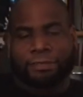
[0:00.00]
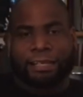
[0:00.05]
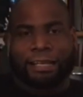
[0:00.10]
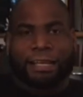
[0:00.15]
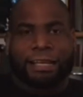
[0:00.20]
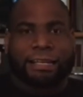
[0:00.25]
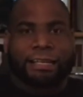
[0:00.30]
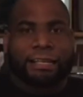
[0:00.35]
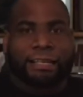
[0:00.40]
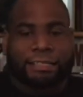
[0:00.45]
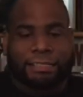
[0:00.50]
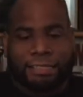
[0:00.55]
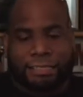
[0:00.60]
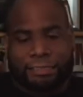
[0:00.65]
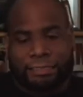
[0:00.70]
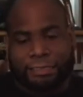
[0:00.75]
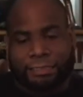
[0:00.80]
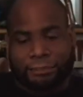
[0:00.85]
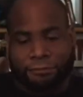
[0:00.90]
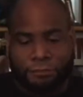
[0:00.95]
And
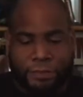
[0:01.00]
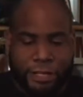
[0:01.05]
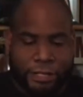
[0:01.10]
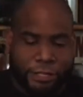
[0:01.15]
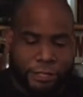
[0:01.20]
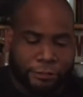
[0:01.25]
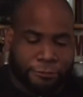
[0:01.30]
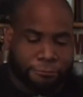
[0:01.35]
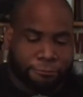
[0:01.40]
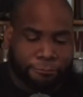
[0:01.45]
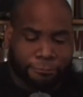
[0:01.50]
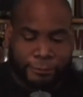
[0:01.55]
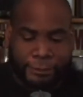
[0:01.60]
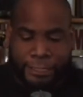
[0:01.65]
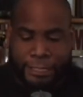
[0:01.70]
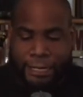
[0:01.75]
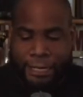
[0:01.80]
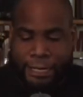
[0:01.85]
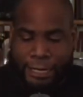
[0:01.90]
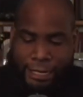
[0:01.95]
this is the figure.
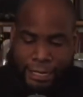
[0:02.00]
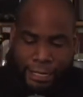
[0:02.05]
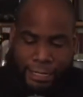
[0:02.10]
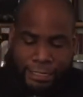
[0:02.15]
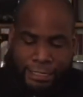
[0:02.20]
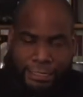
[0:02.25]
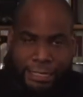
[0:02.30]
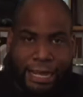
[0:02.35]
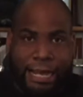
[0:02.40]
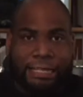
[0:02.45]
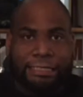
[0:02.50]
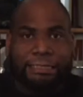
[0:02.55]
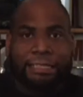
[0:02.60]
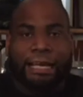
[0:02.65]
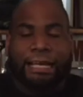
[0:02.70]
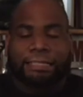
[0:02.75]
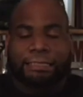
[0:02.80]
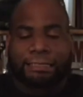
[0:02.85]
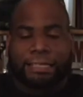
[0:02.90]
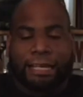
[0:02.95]
Yes,
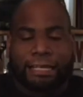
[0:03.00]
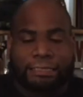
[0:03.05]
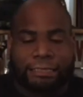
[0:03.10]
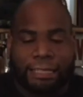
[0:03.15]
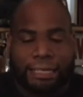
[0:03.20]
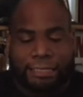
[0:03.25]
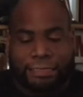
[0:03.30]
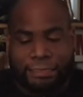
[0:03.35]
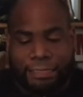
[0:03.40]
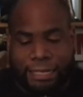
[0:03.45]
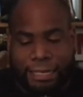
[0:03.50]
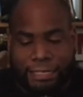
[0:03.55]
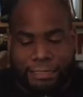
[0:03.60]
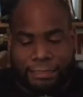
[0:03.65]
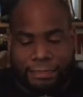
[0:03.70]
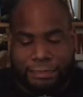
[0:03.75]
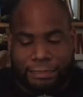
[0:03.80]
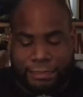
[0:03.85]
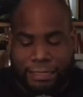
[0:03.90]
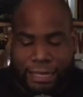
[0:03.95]
yes, yes, yes,
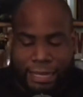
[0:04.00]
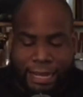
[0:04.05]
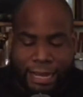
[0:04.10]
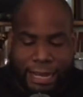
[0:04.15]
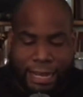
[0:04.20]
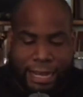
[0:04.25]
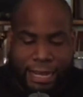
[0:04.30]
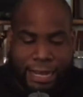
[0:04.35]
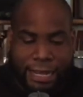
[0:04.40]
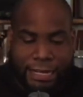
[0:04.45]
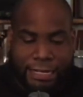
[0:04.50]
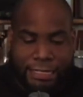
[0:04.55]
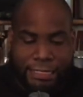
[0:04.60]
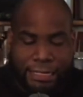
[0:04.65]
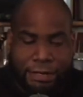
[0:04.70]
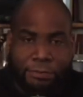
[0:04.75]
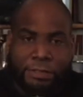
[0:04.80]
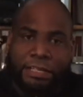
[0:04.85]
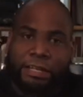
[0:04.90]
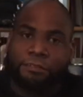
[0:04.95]
yes.
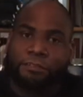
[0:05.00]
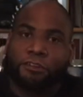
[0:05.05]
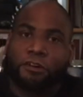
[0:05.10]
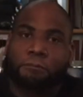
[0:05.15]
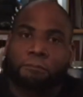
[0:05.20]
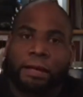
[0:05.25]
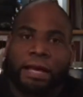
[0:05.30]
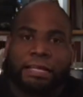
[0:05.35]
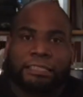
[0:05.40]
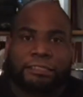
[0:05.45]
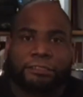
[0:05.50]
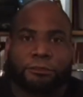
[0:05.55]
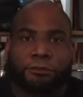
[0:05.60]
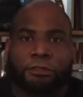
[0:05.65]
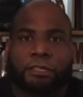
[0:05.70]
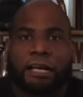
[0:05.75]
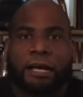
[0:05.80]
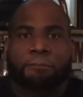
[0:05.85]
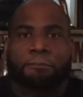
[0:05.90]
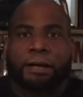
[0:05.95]
And let me give a little
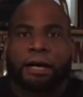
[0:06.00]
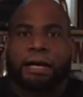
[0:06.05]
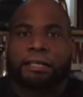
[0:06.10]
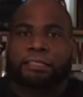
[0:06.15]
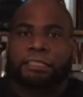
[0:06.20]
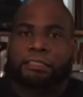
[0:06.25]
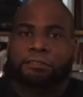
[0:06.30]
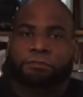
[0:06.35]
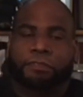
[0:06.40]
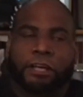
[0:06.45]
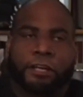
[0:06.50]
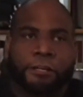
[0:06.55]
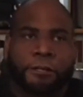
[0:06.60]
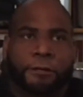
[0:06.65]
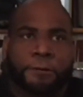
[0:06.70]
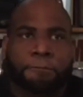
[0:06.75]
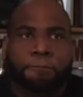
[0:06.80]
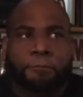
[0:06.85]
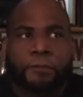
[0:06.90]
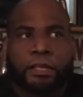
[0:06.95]
backstory about this
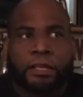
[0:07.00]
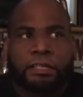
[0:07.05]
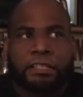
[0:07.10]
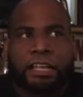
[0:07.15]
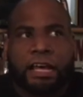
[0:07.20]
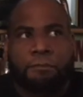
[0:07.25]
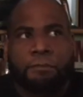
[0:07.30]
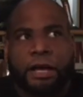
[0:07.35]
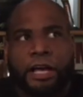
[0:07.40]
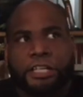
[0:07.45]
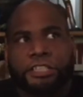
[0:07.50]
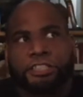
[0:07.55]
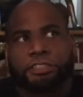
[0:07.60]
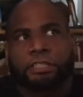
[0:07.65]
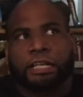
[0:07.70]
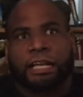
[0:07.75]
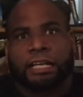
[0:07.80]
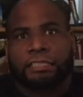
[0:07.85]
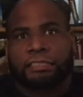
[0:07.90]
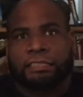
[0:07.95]
figure. Now, mind you,
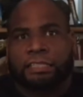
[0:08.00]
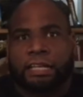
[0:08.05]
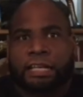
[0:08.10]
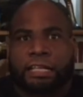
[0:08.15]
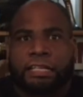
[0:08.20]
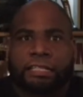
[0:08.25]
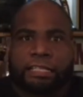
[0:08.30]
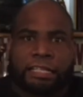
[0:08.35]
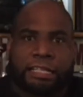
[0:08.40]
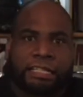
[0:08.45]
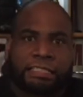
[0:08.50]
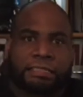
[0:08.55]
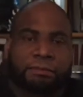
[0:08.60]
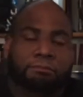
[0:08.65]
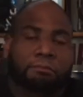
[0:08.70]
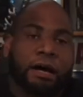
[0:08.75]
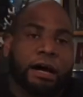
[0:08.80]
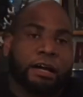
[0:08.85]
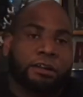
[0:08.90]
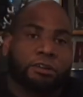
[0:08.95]
like I said, it's a
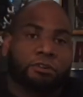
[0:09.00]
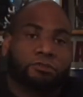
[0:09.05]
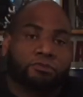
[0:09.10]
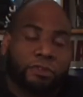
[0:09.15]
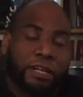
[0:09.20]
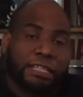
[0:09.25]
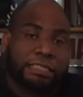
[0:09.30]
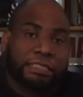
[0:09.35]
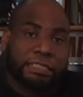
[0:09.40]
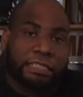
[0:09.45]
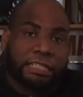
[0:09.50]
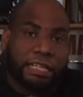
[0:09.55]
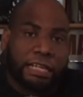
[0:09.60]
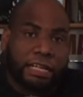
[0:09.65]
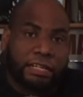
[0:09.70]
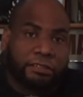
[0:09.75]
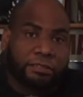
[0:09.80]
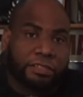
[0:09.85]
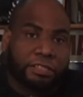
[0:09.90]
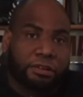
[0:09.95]
model resin
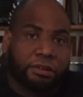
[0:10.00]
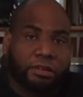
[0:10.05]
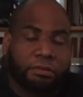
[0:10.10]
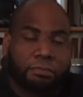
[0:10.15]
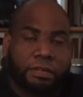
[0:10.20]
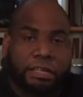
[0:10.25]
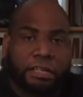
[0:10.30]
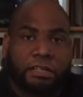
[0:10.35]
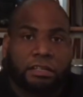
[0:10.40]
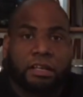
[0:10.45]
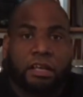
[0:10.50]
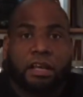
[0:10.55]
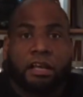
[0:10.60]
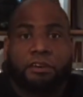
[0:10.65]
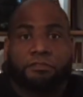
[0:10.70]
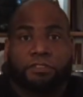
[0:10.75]
kit. You know what I mean?